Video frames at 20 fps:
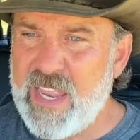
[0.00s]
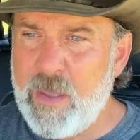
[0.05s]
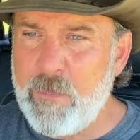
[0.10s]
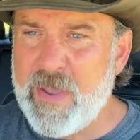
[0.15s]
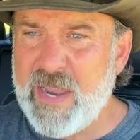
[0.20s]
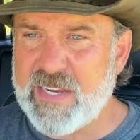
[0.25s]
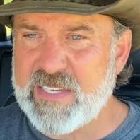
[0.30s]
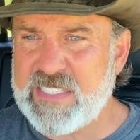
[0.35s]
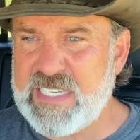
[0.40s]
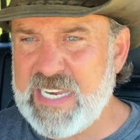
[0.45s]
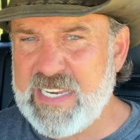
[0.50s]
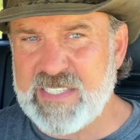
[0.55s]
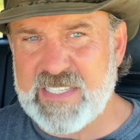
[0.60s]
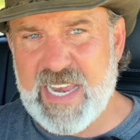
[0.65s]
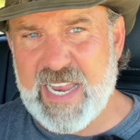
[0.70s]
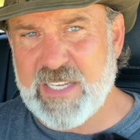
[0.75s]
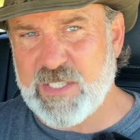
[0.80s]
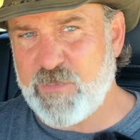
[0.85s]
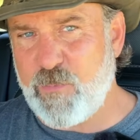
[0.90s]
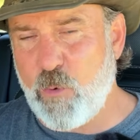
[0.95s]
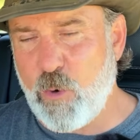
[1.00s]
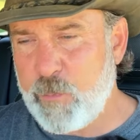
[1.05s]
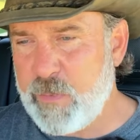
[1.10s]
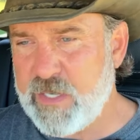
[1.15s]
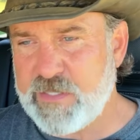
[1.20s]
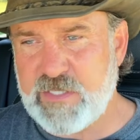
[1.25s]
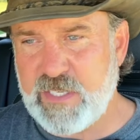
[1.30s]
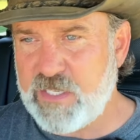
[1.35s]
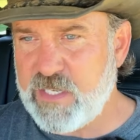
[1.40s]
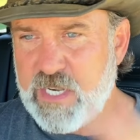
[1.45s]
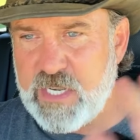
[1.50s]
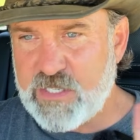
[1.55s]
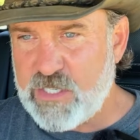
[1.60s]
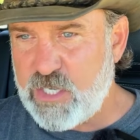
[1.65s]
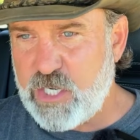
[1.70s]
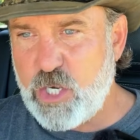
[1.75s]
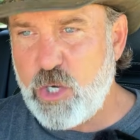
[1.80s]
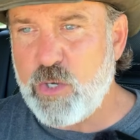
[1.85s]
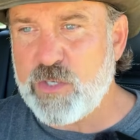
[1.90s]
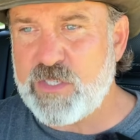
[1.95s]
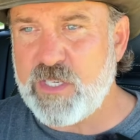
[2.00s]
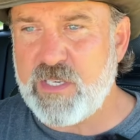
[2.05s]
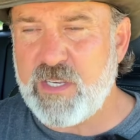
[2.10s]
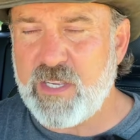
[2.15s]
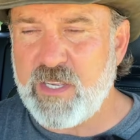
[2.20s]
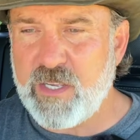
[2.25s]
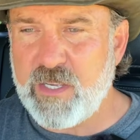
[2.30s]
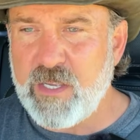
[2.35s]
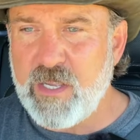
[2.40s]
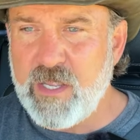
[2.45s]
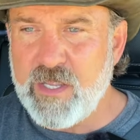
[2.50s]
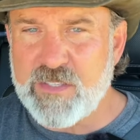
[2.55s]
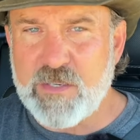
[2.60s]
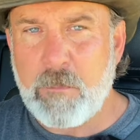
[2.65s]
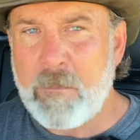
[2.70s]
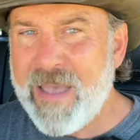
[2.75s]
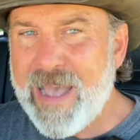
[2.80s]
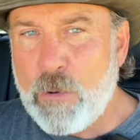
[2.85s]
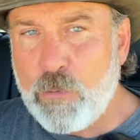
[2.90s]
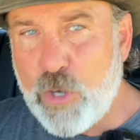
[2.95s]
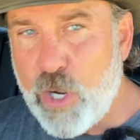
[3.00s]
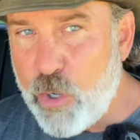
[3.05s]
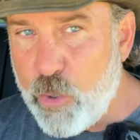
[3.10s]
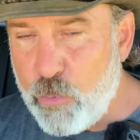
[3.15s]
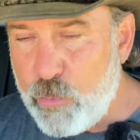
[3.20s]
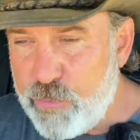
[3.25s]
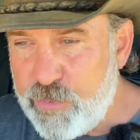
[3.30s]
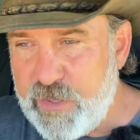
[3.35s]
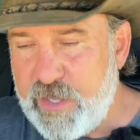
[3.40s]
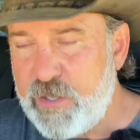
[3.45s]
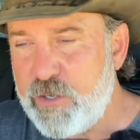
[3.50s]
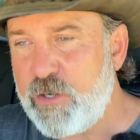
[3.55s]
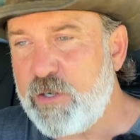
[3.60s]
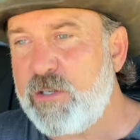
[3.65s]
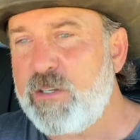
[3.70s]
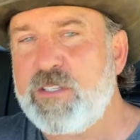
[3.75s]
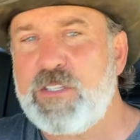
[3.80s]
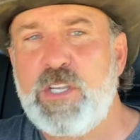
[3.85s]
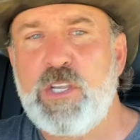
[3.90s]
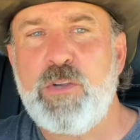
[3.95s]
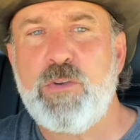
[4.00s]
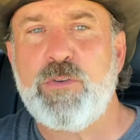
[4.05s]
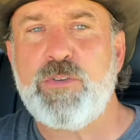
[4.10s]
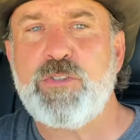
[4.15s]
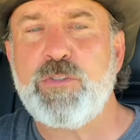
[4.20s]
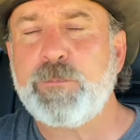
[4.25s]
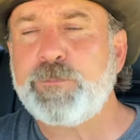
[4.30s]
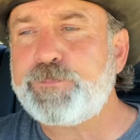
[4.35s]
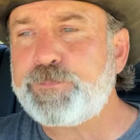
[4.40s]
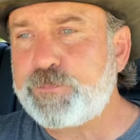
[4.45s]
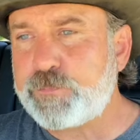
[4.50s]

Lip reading: MXT stands for, but it's a Malco theater. It's huge.